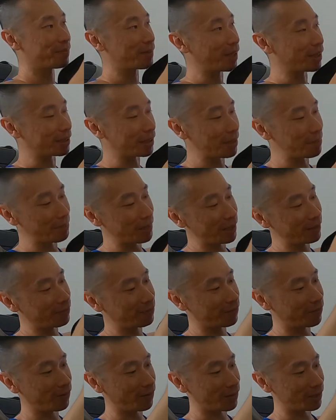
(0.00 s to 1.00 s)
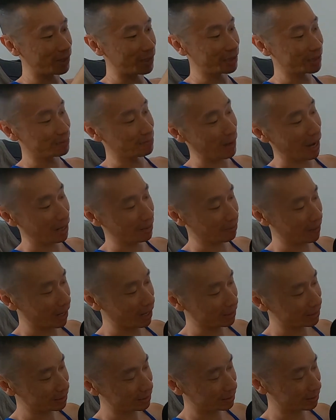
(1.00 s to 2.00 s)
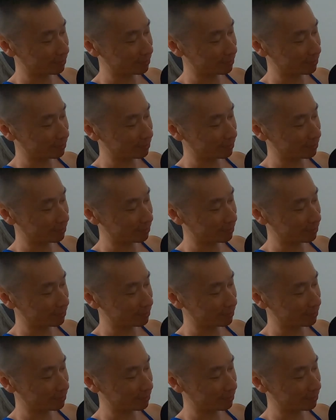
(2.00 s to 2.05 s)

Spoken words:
that they made for this backpack.